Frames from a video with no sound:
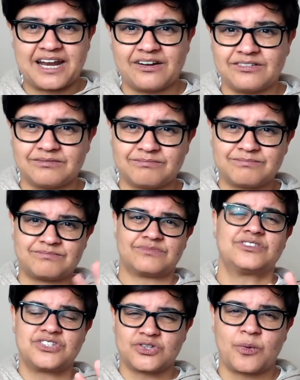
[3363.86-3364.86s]
and
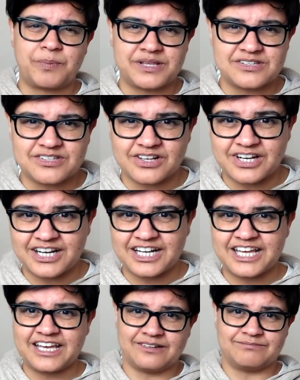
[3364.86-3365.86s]
stopping
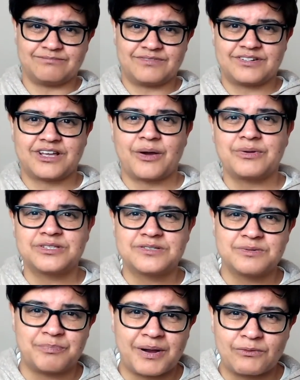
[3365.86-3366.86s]
suddenly and going
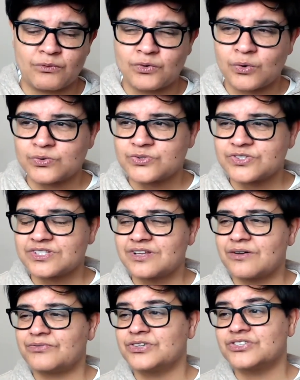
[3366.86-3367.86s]
to barrel rolls and
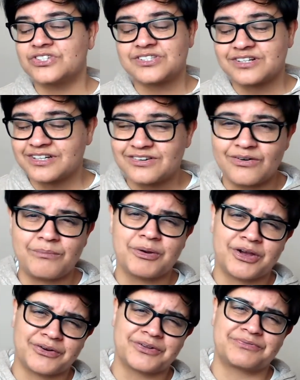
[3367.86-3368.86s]
stuff. And you're just like, oh my
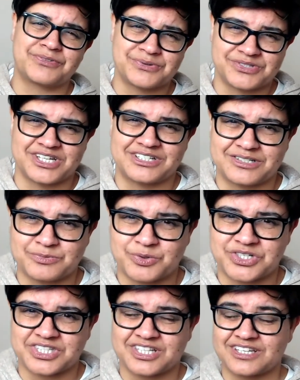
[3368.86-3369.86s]
God, I feel sick just
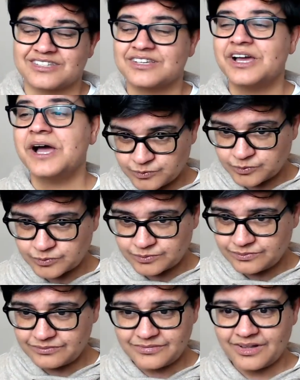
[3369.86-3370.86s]
watching this.
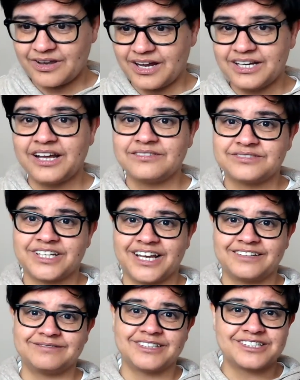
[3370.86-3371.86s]
I loved
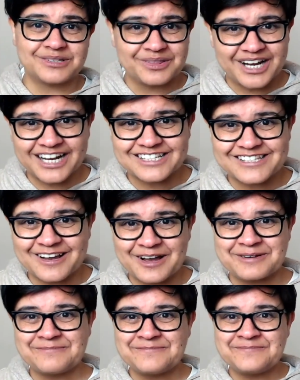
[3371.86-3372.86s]
it. Until the next
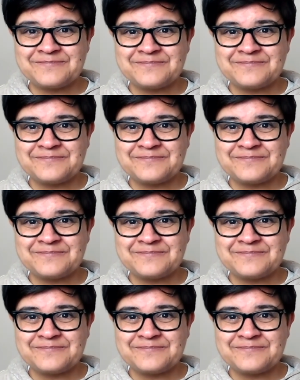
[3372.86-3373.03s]
time.